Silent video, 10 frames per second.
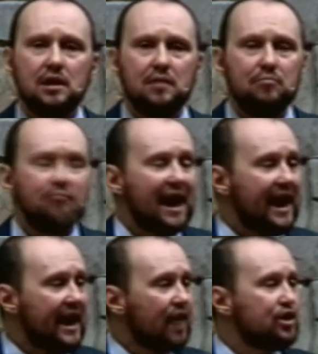by
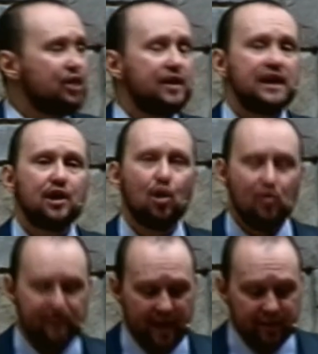our Unity co
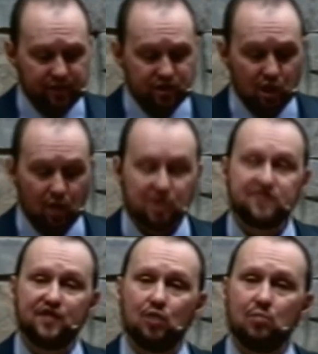founder, Charles
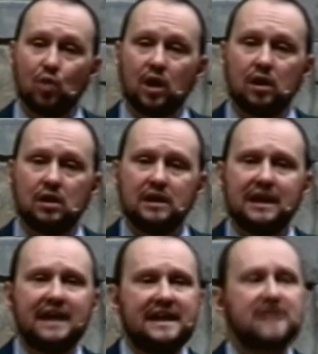Fillmore,
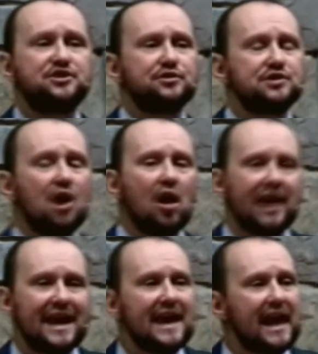an Easter talk
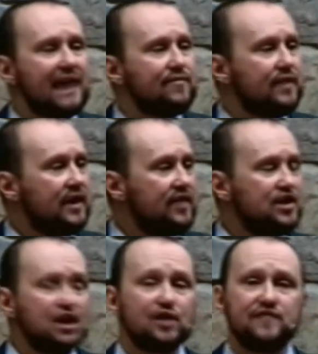he gave in the
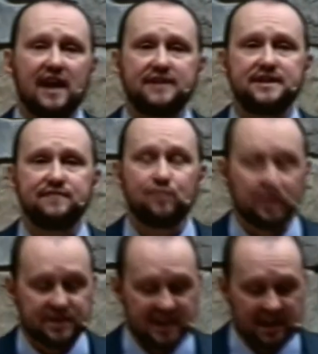year of 1914.